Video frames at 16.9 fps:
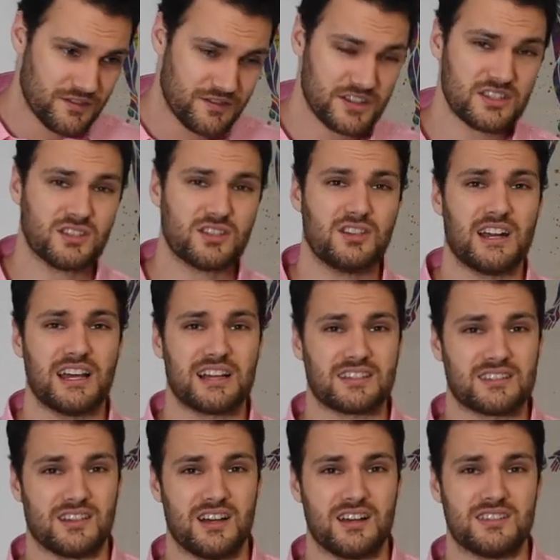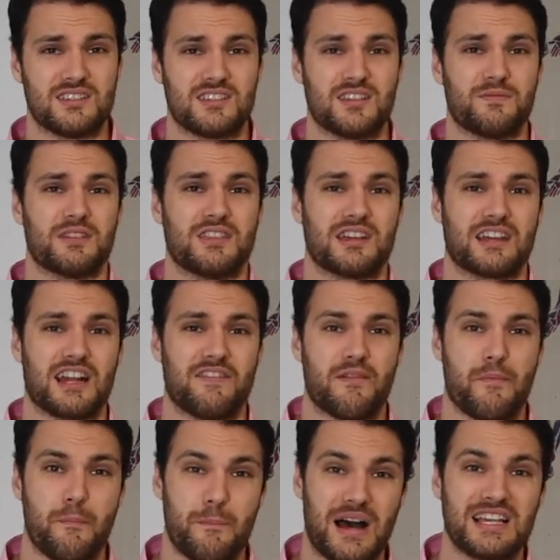Physical exercise is something that can
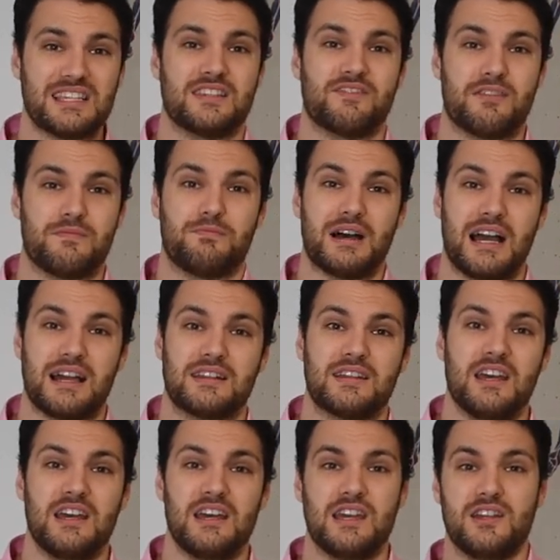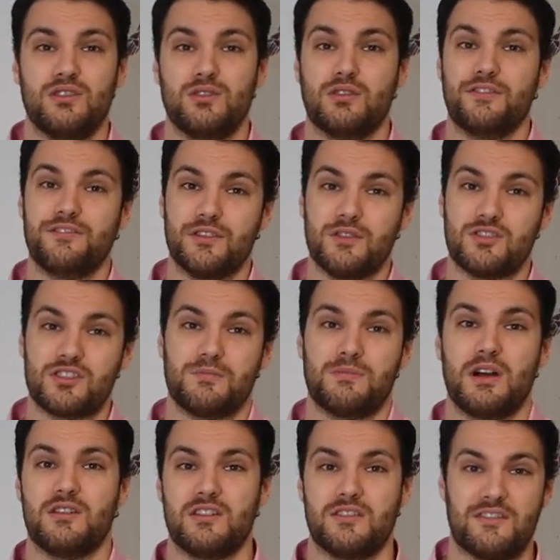have a massive impact in your future
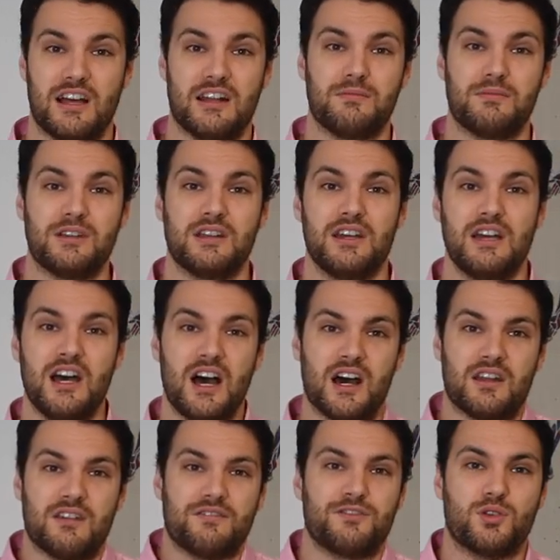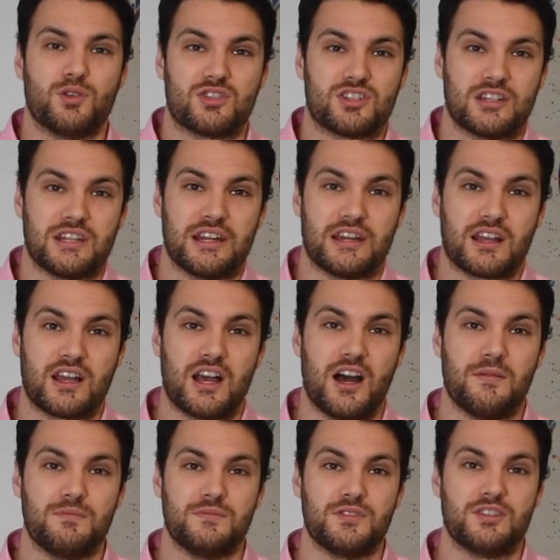bone development, and unfortunately, it
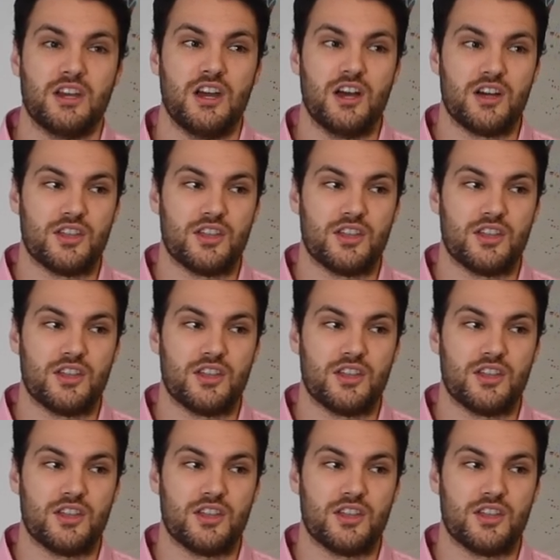comes